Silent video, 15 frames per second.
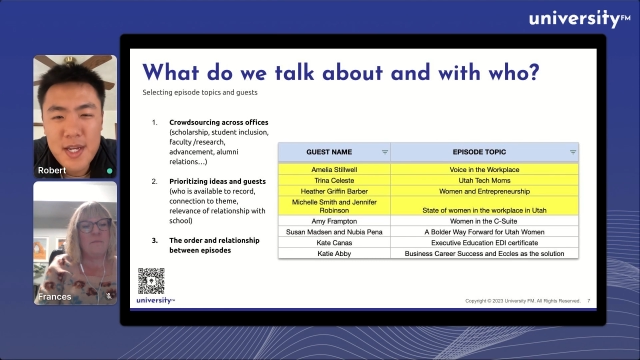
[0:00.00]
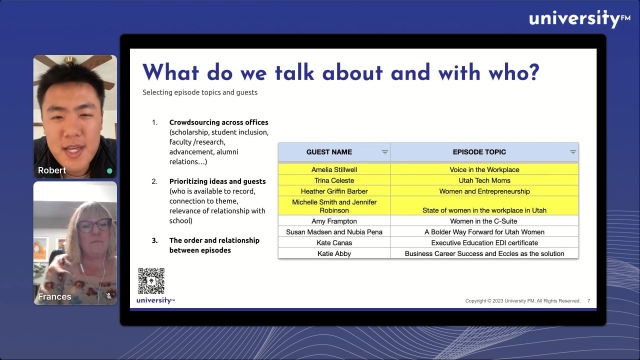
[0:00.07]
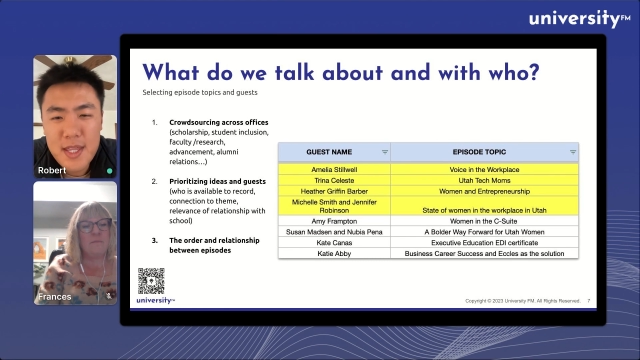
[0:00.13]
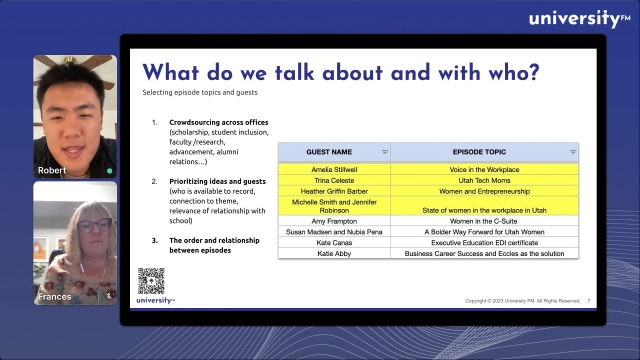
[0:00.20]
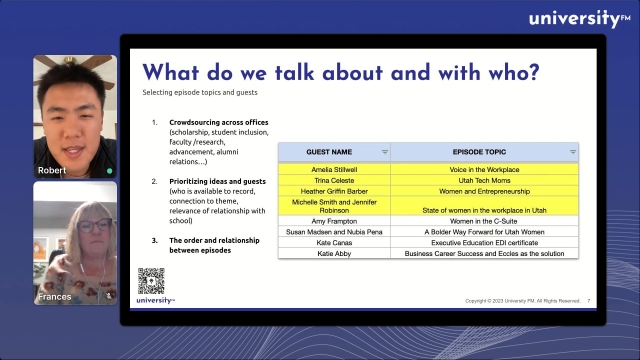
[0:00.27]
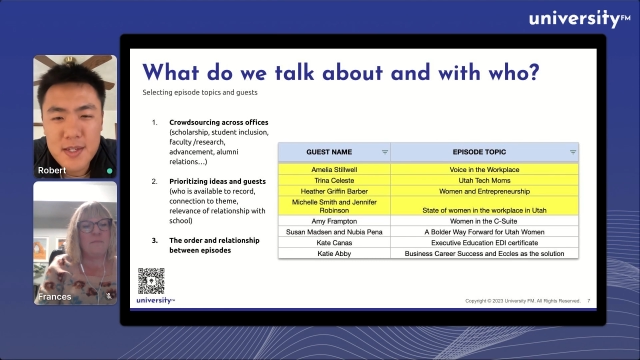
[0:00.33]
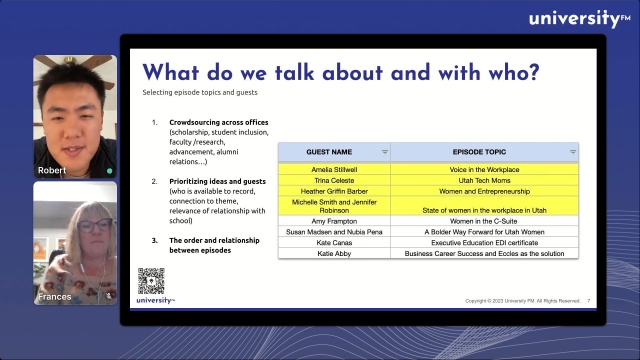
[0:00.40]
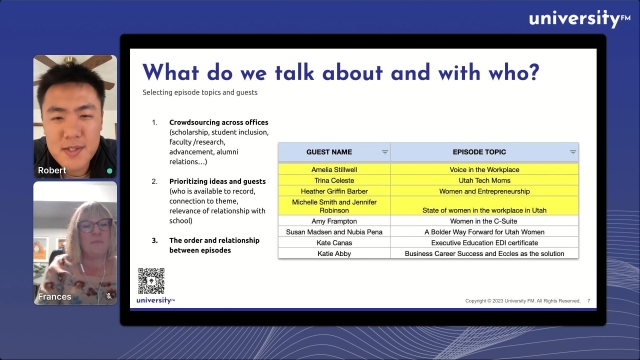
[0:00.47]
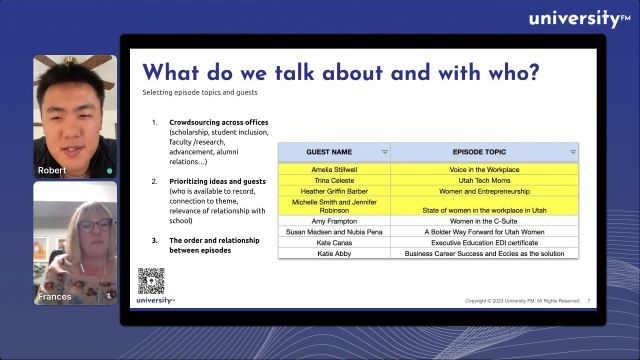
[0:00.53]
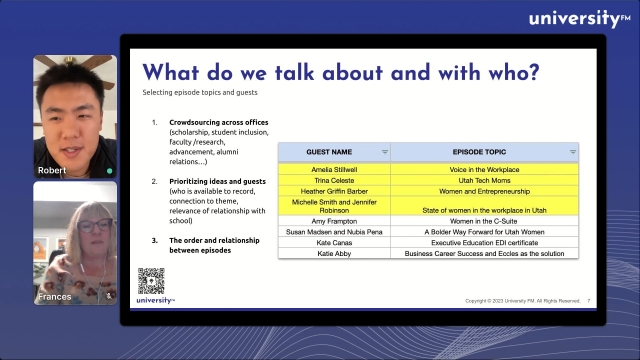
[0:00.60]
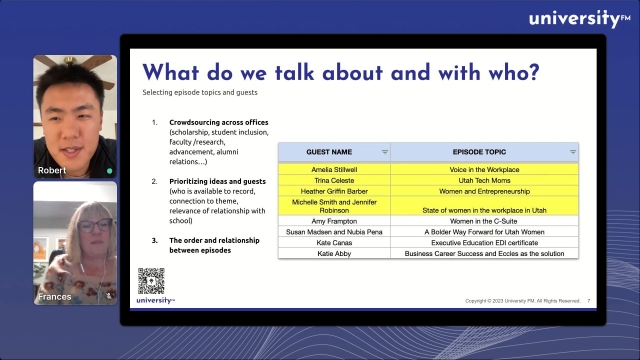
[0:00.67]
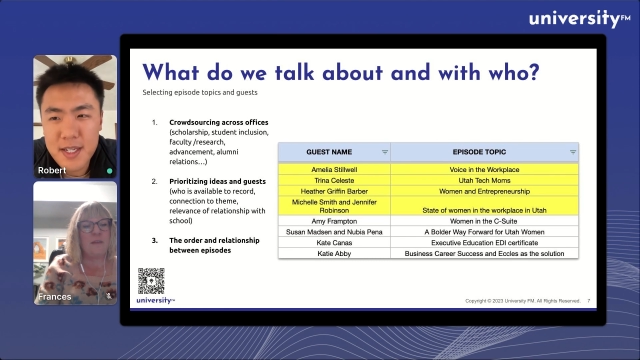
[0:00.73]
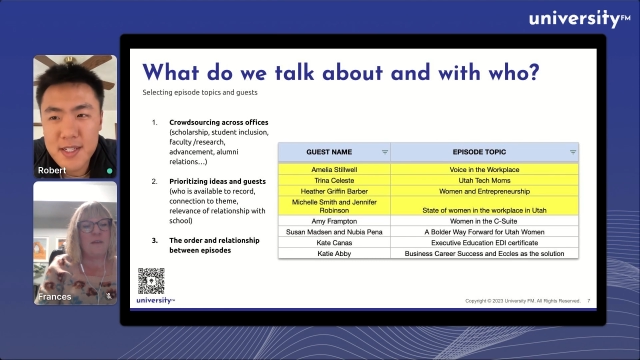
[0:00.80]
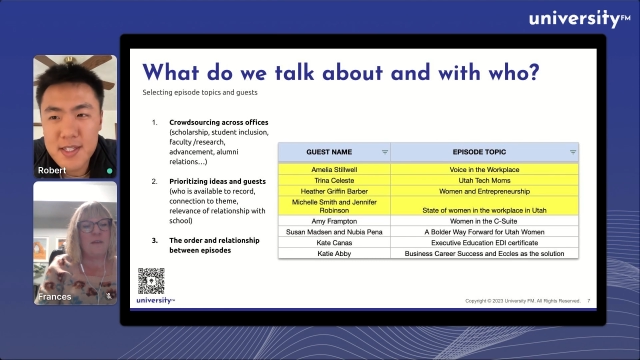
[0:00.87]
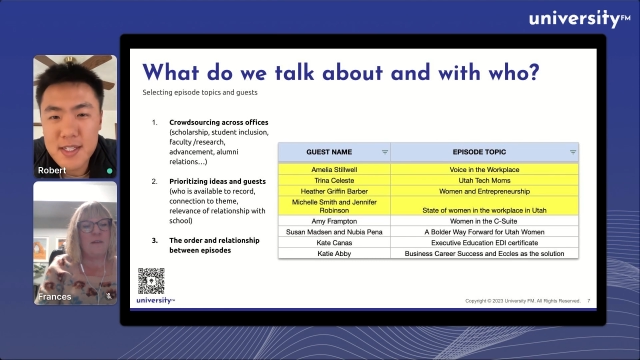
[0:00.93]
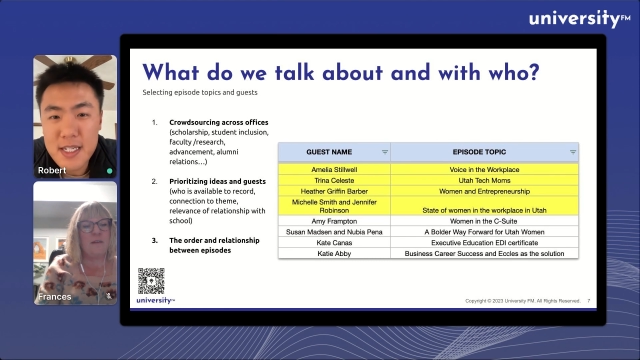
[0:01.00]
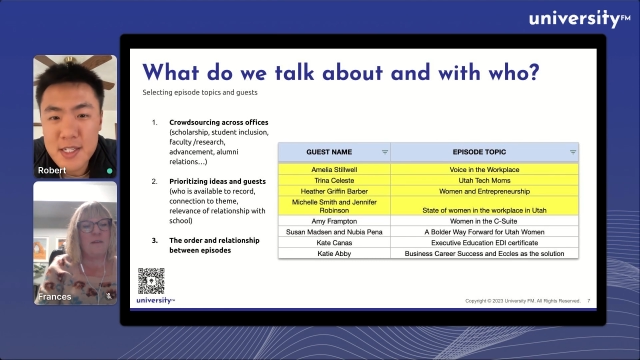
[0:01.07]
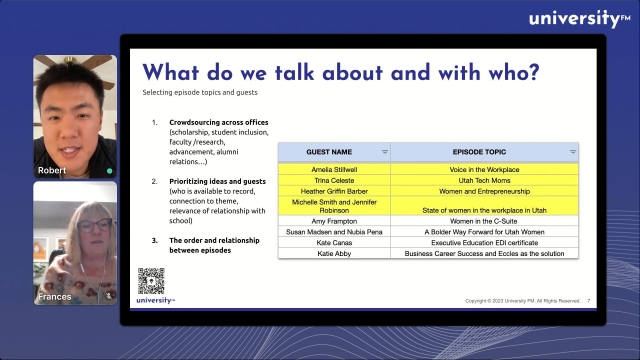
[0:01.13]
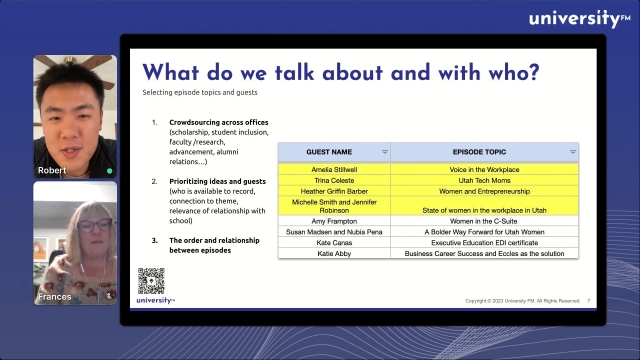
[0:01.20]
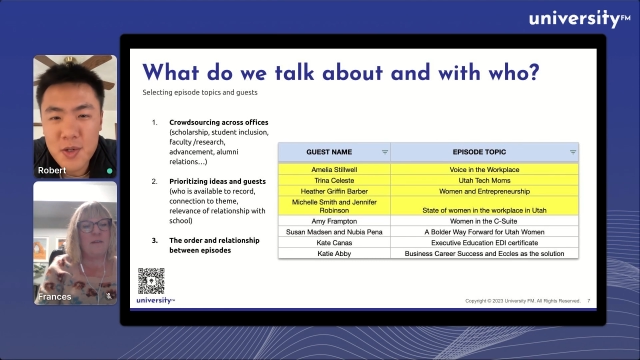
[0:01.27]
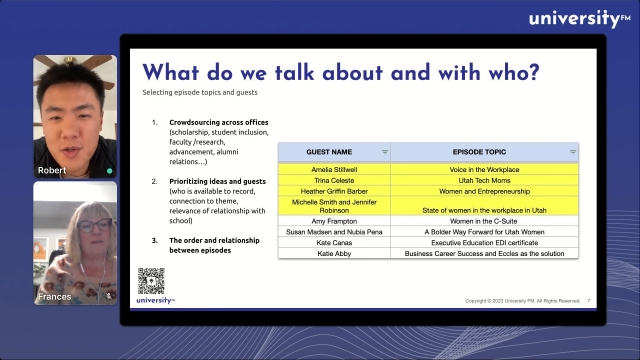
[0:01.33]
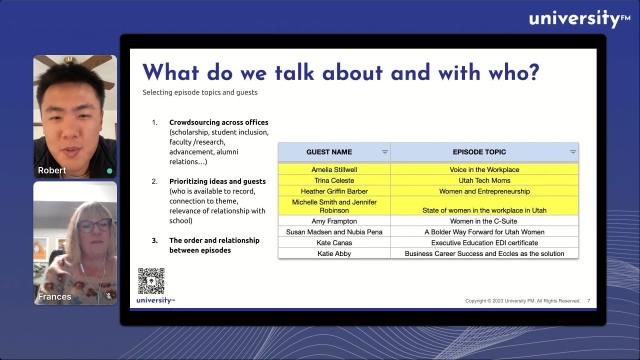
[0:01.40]
this like
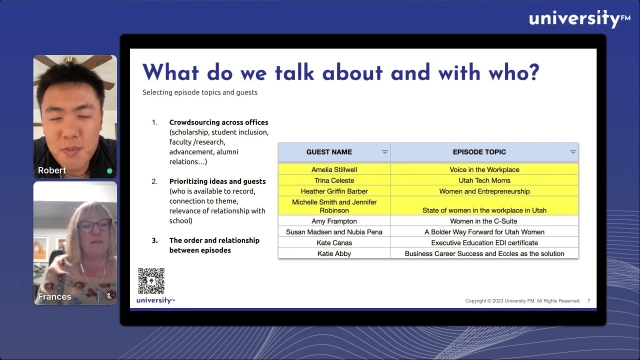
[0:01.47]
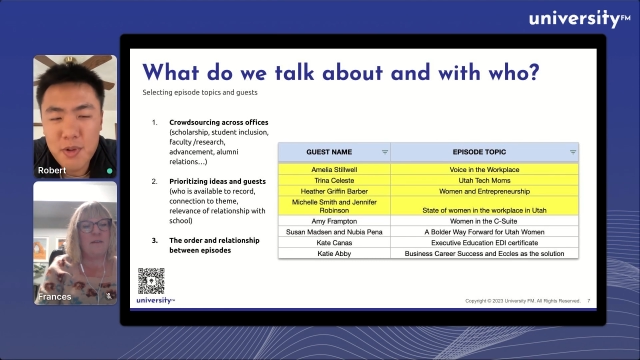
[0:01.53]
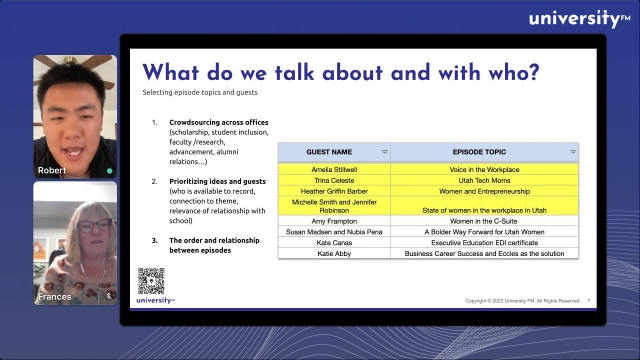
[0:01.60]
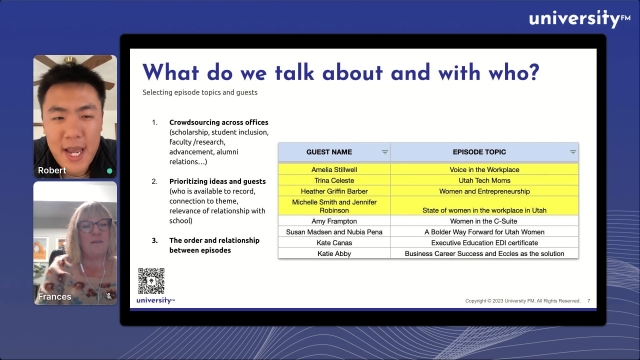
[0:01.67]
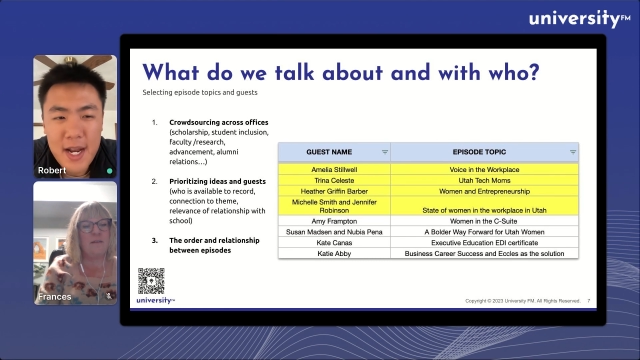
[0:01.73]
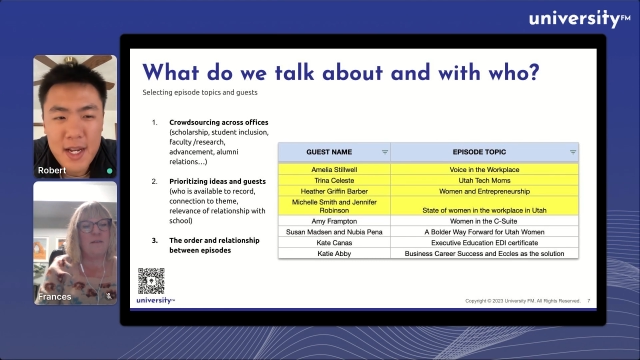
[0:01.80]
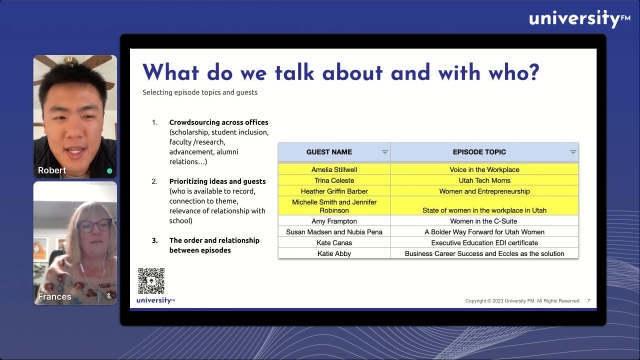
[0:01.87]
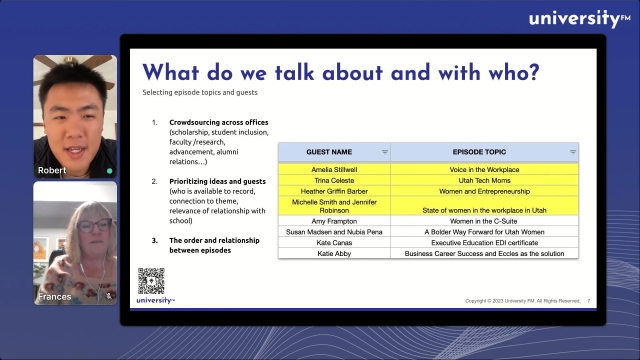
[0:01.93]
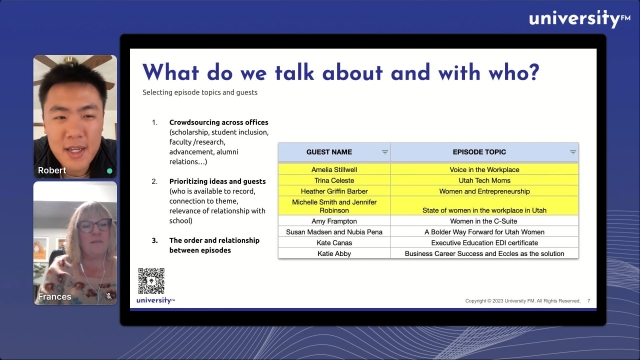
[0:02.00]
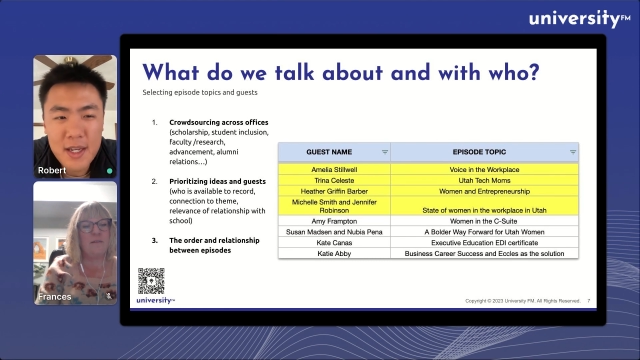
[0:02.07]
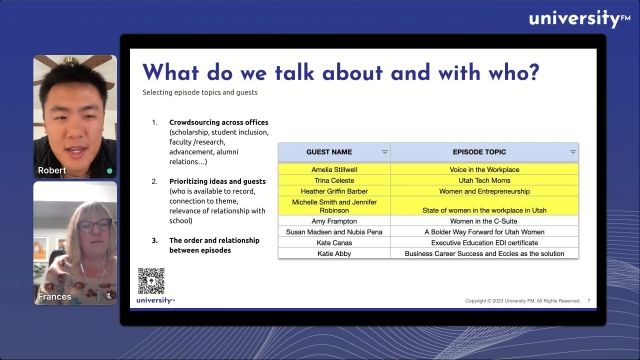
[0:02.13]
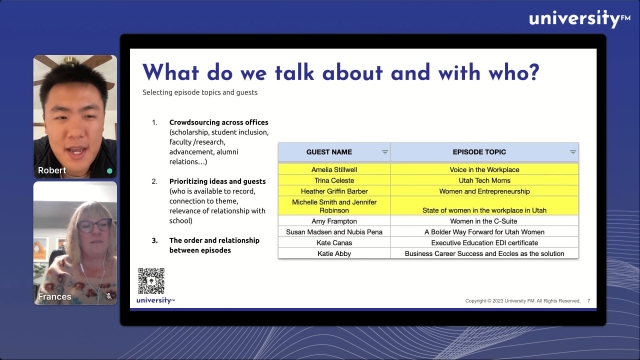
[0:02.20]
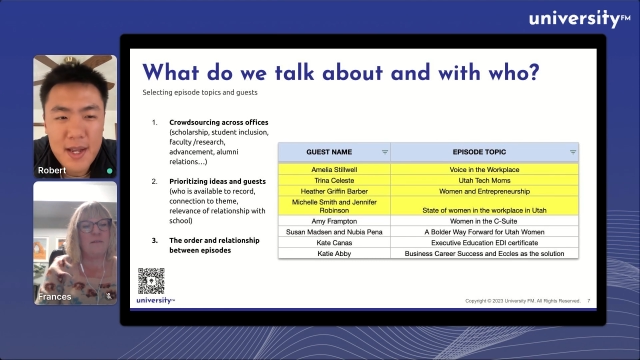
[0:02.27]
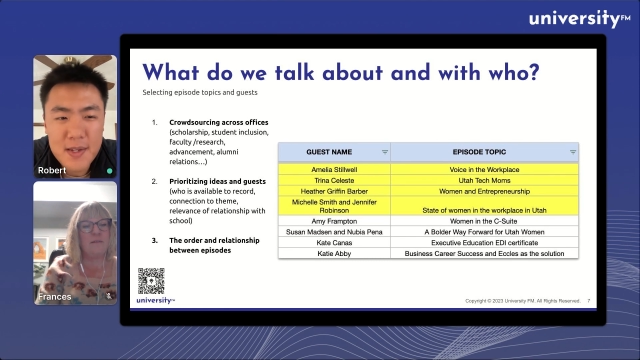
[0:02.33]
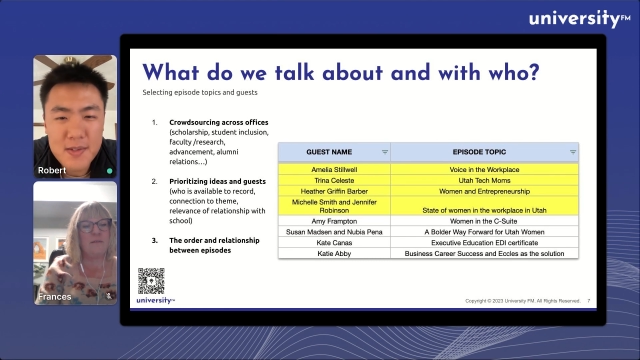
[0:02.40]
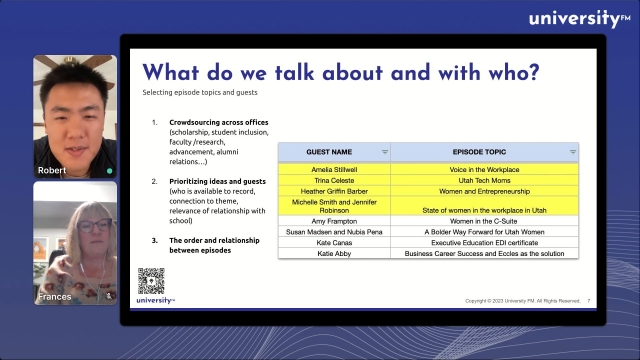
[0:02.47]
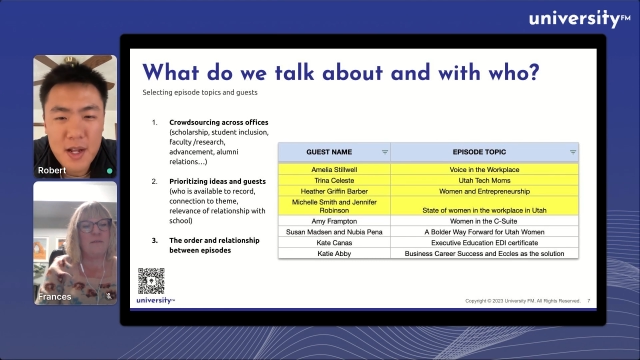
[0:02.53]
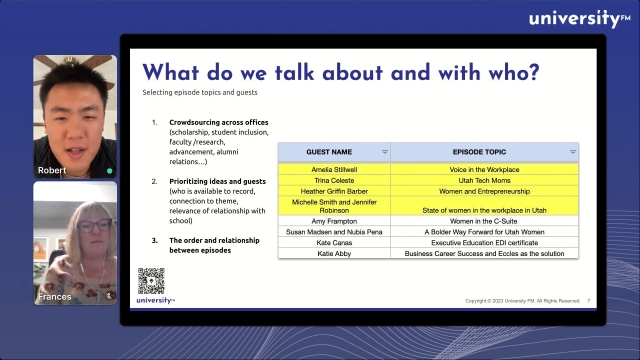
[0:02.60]
seasonal planning has